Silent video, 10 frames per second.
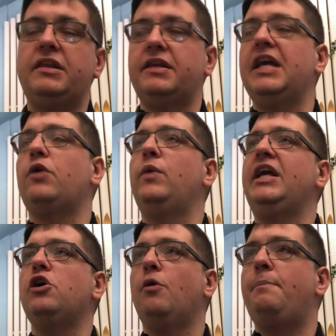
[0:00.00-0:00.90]
think
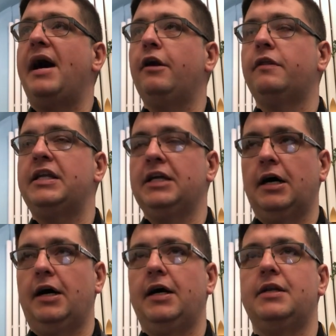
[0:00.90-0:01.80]
we know better than
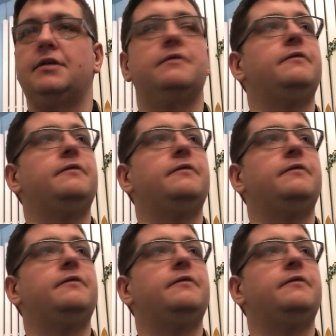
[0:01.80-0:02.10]
God.